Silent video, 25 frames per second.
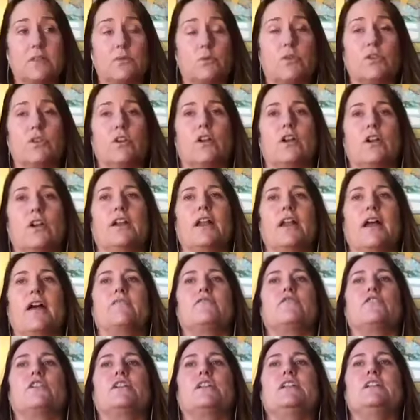with her and
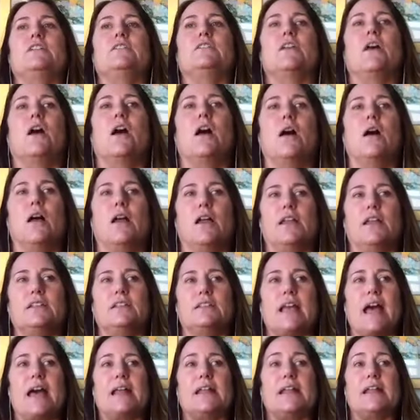after he's
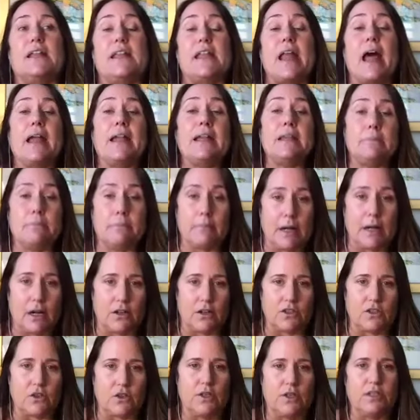had a nightmare,
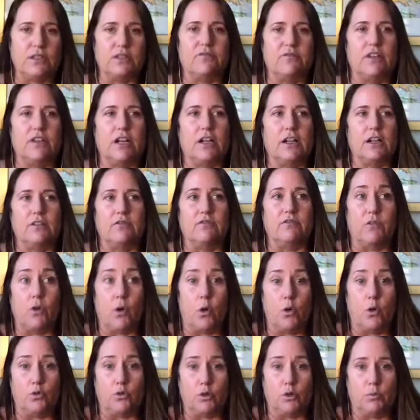so he's very
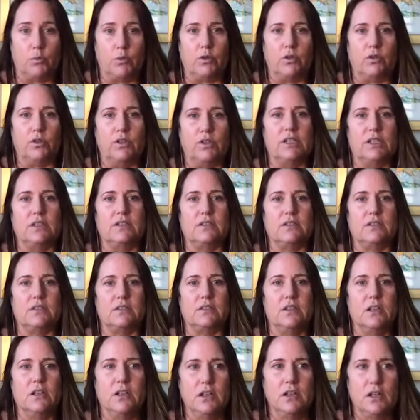vulnerable and he's
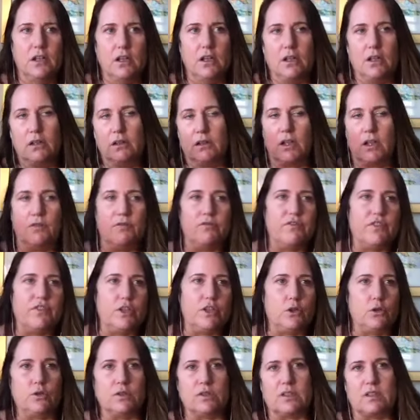
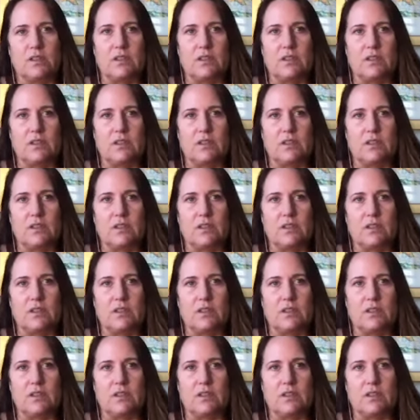confused. It's